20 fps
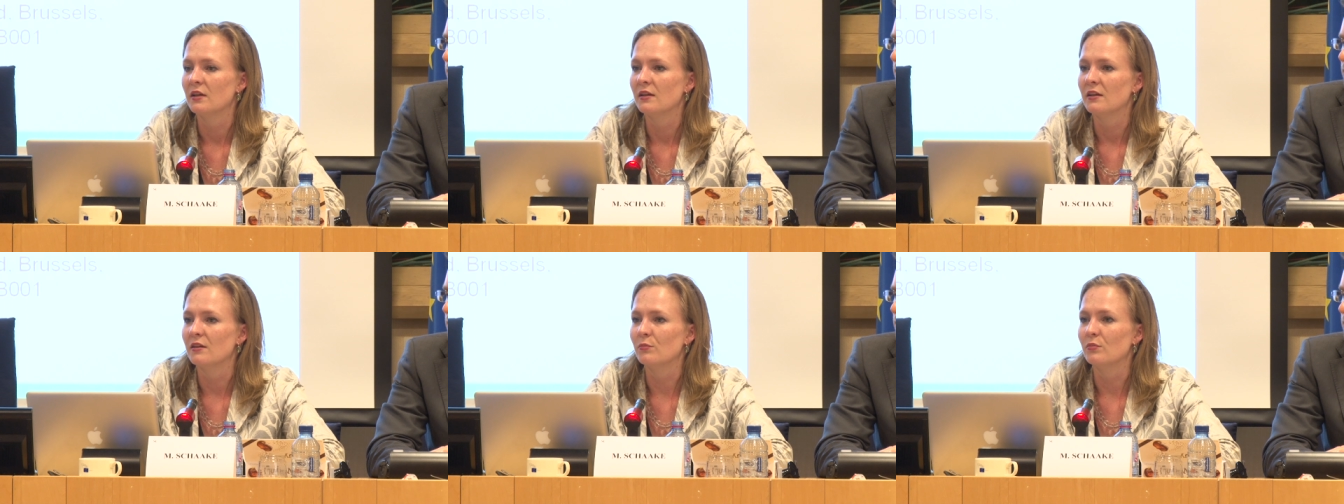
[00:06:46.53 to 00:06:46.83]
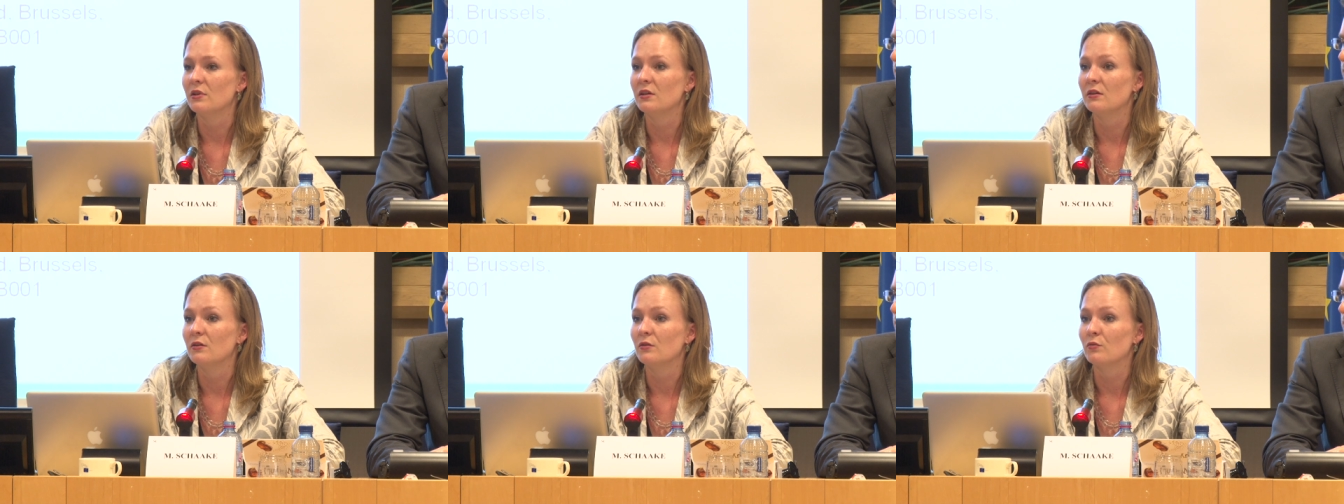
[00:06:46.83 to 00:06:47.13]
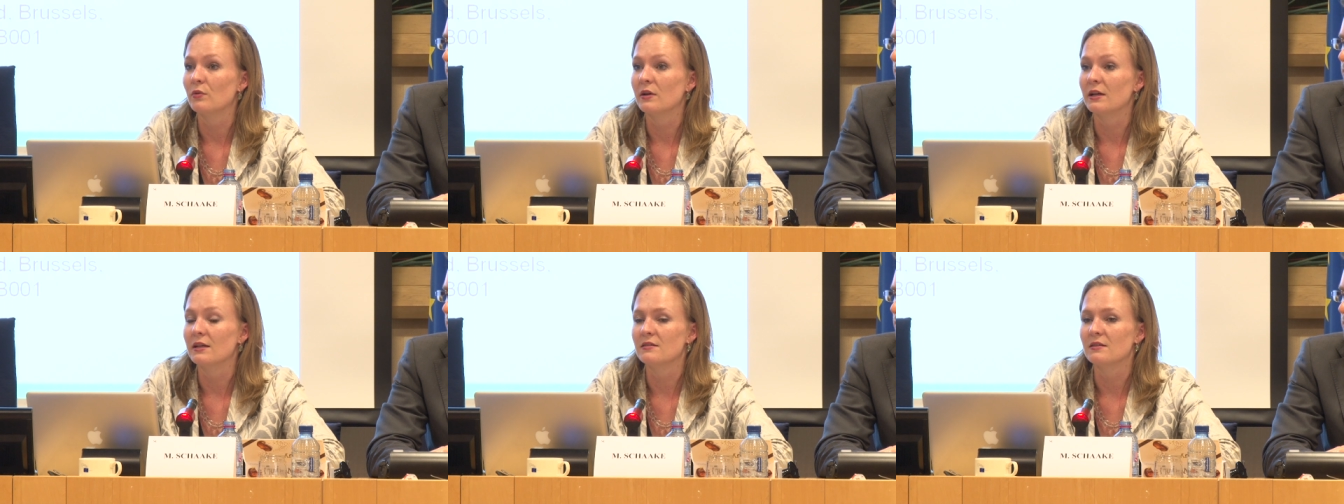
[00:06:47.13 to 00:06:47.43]
can be a
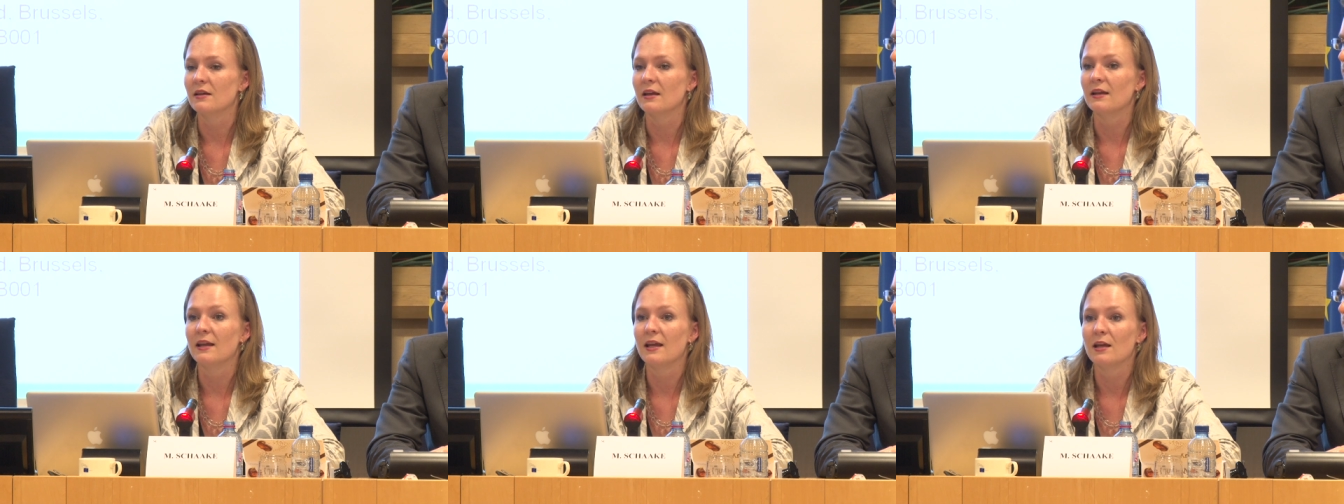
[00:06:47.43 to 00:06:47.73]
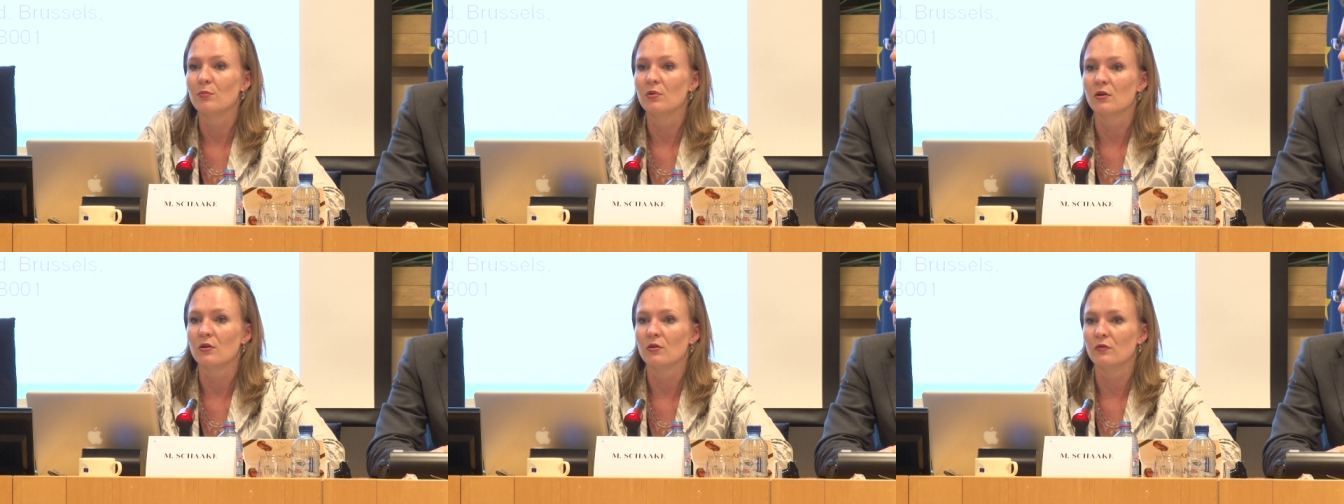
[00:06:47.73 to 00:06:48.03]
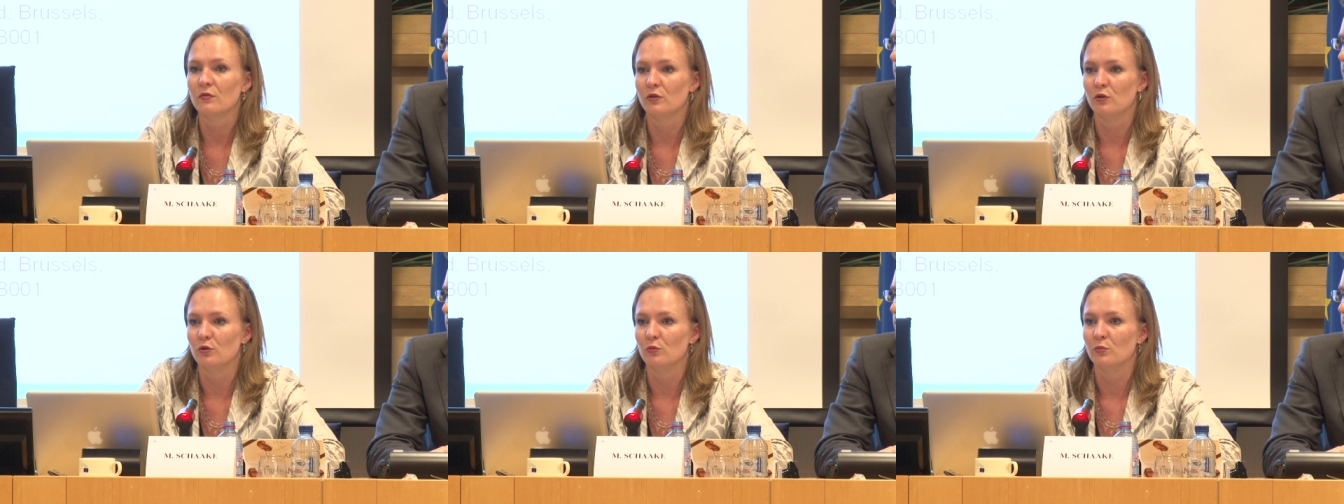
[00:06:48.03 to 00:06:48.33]
great enabler
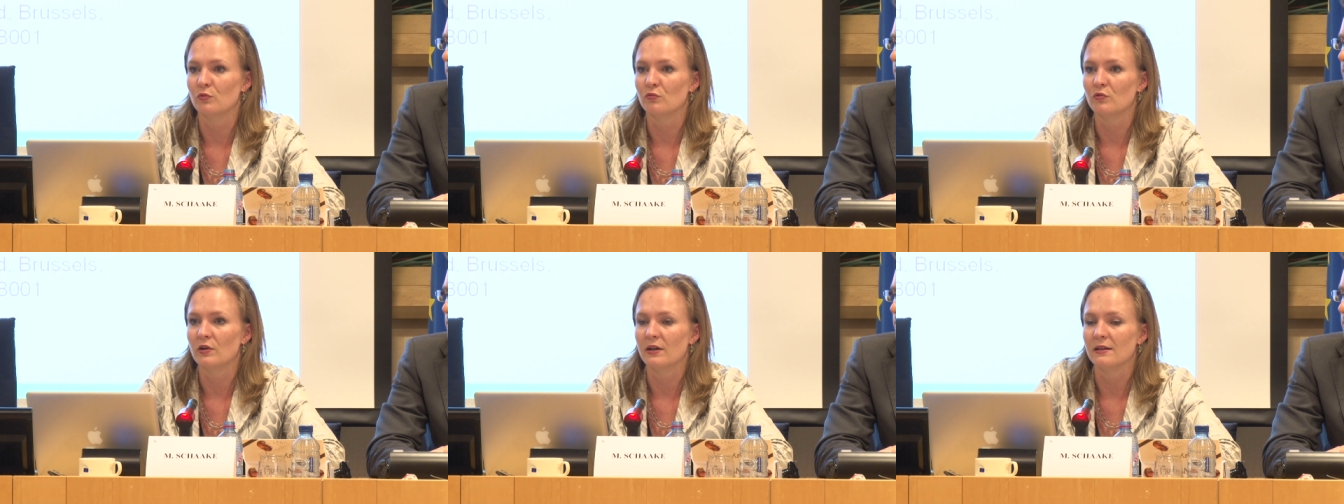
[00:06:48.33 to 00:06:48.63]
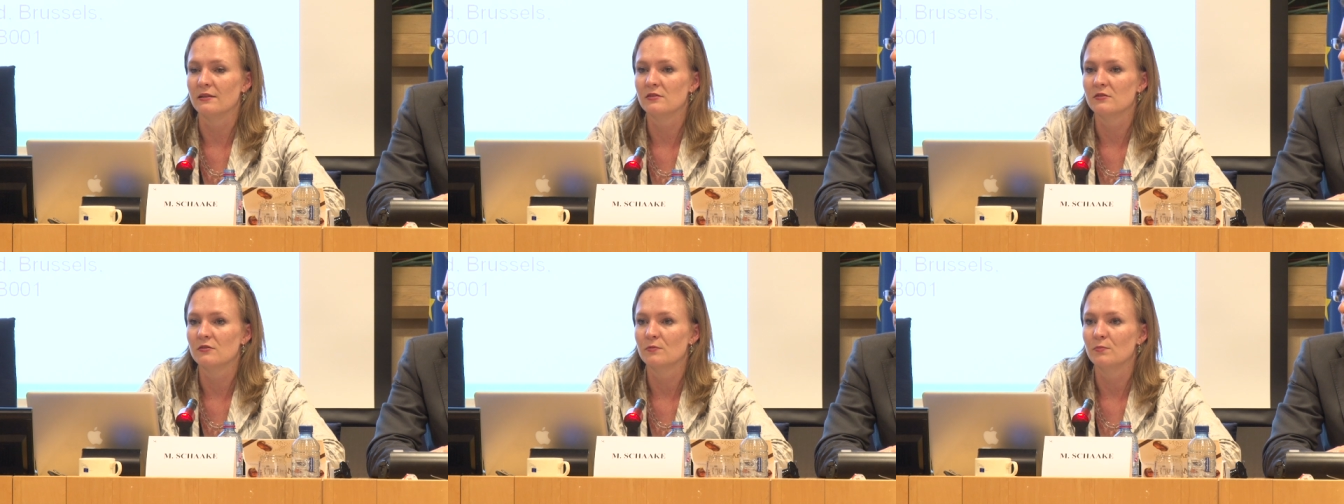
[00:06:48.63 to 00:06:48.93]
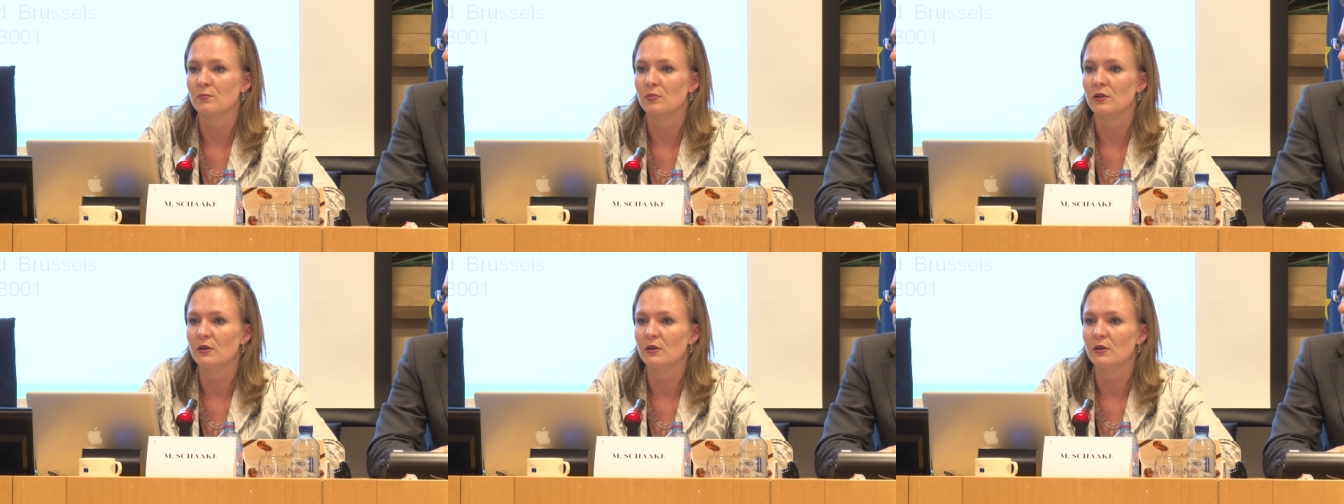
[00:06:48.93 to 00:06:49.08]
of human rights.